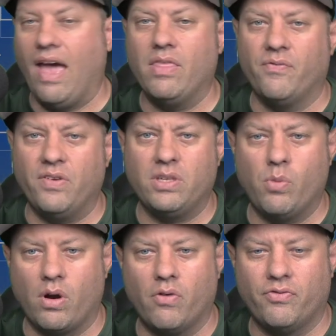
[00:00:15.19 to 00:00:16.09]
and the
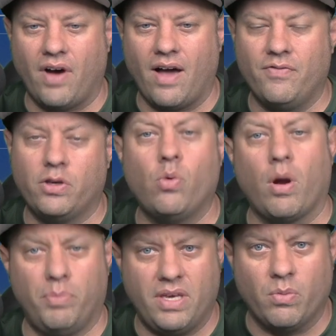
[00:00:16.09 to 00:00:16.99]
5105
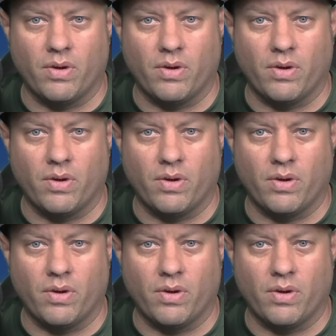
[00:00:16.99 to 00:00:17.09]
QRP